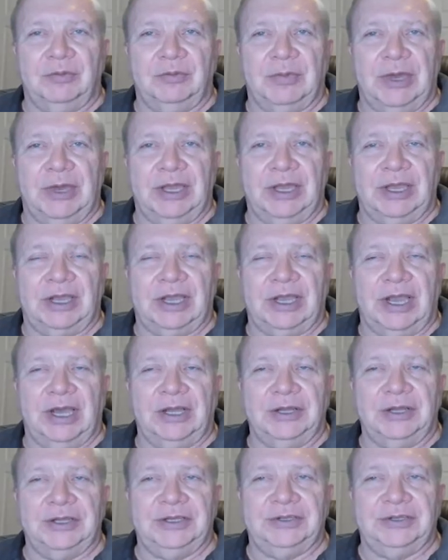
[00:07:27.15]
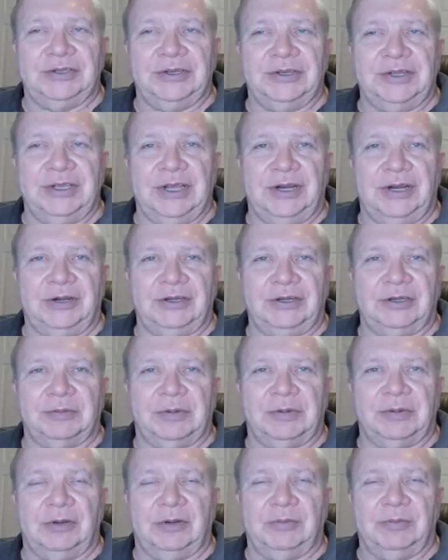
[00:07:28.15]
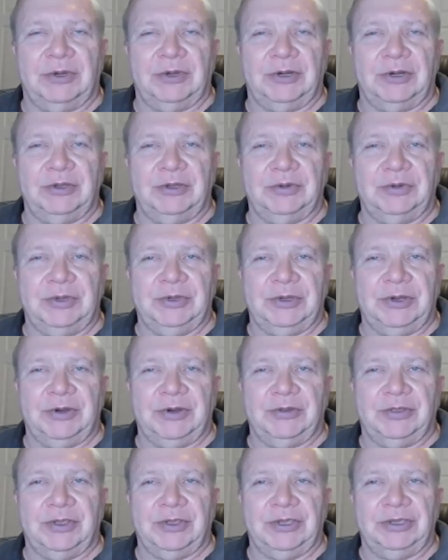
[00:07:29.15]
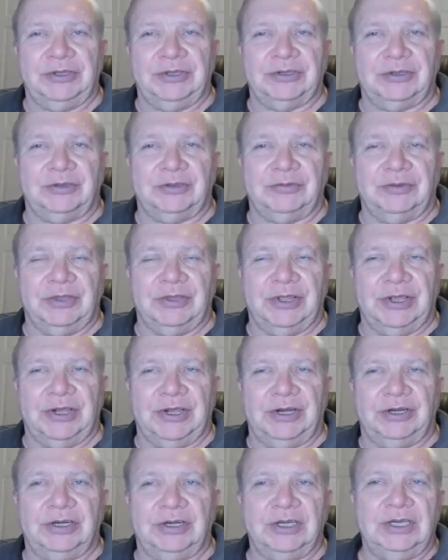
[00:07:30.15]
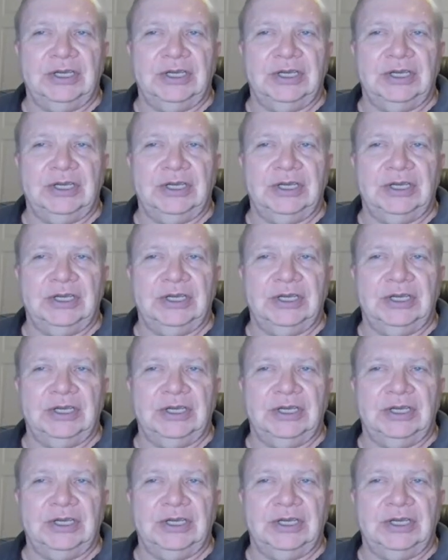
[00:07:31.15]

My colleagues in the art department are doing their things over there.